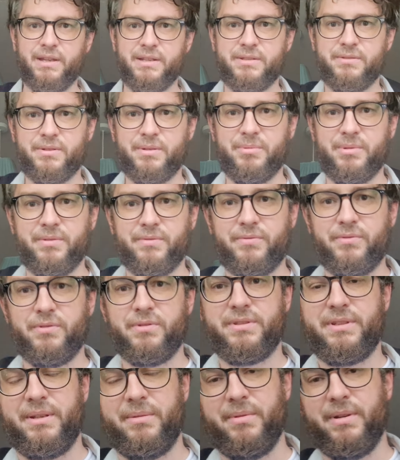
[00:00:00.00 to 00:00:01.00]
It's already been
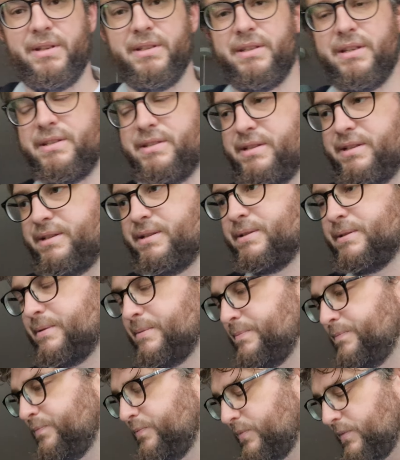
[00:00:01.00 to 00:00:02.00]
14 minutes, hasn't it?
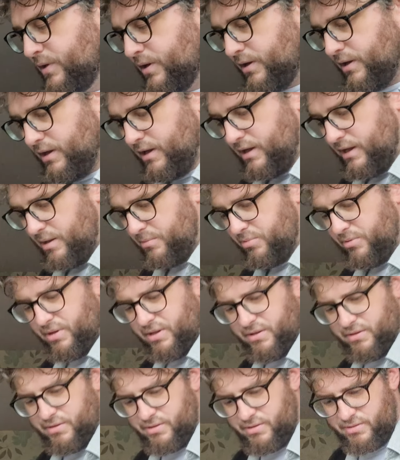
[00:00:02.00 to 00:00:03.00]
Uh,
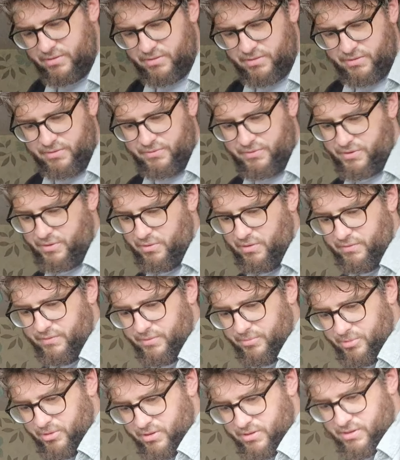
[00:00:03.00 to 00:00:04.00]
probably a few
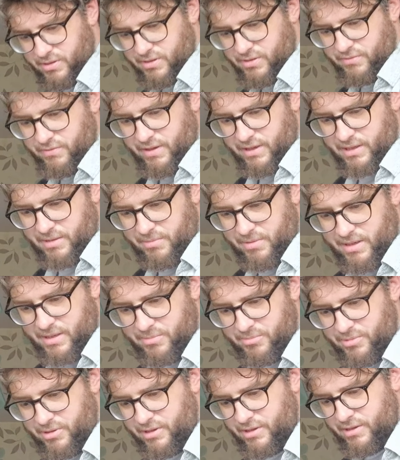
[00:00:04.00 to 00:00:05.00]
other books I could
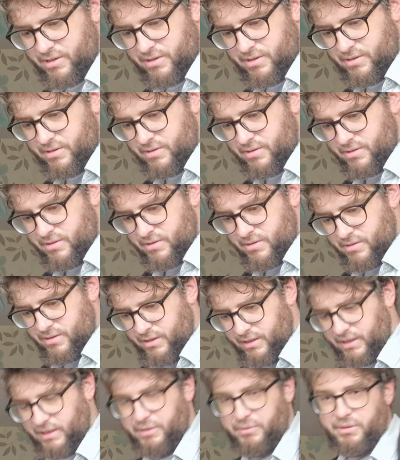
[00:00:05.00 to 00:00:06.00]
recommend, but
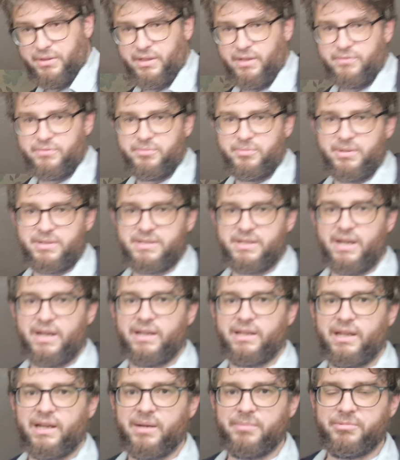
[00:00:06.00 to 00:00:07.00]
like I don't want to go through my
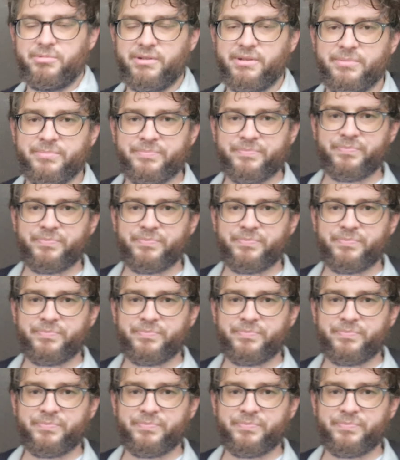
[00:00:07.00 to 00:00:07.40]
entire library.